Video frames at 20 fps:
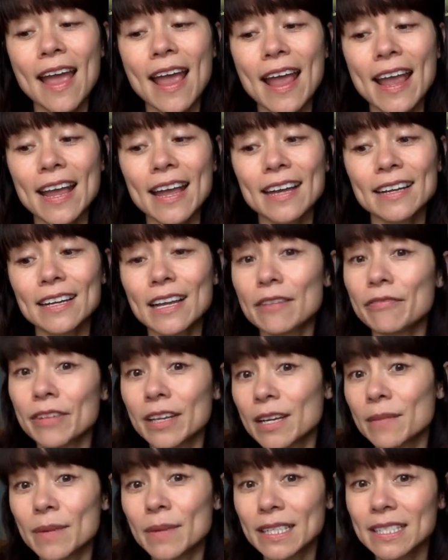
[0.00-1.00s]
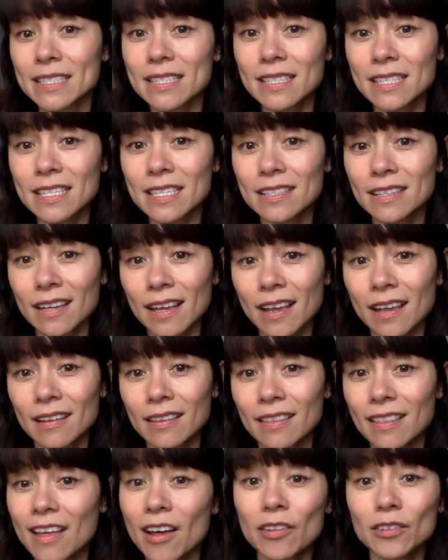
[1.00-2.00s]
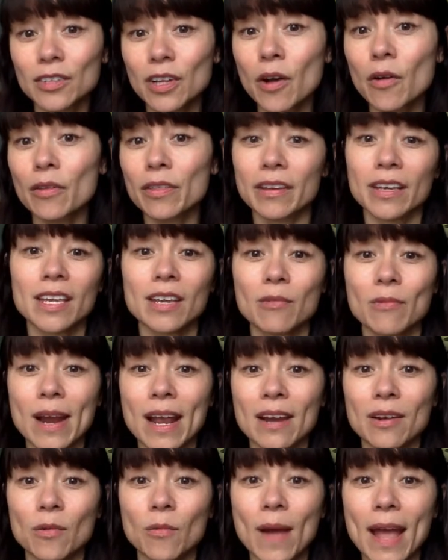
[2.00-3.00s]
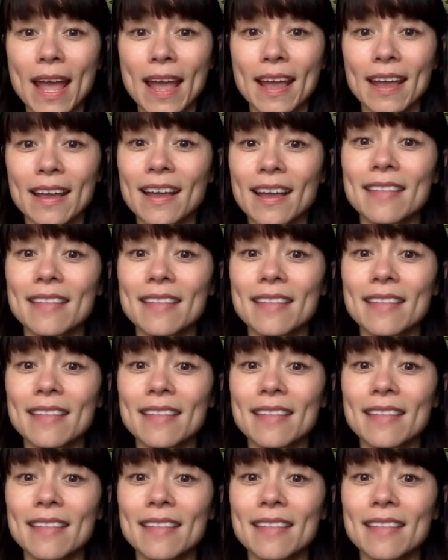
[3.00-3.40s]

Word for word: And if anybody sees it, they'll know that he ran away